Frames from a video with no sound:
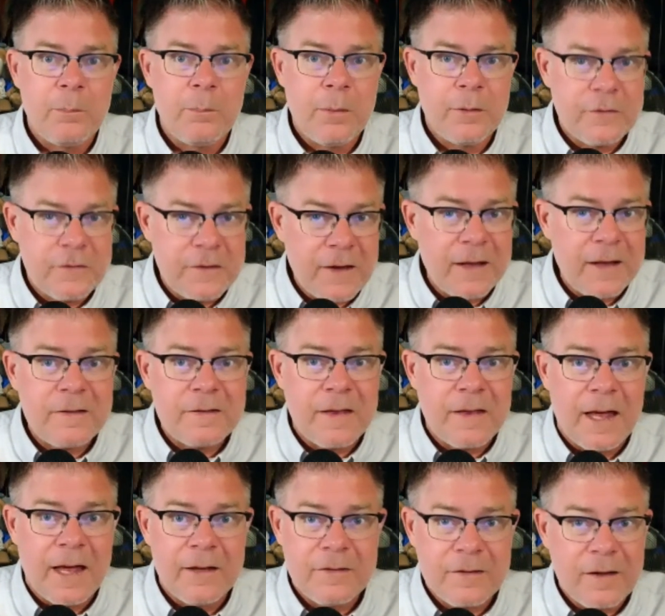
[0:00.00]
But since
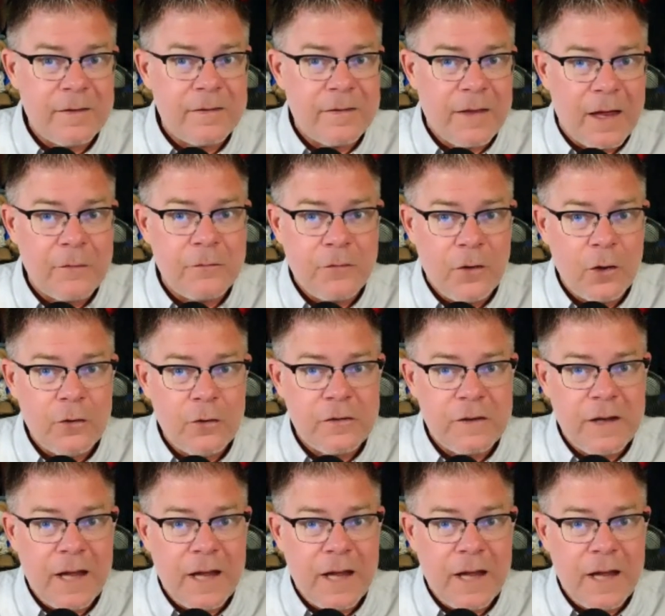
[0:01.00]
then, since that first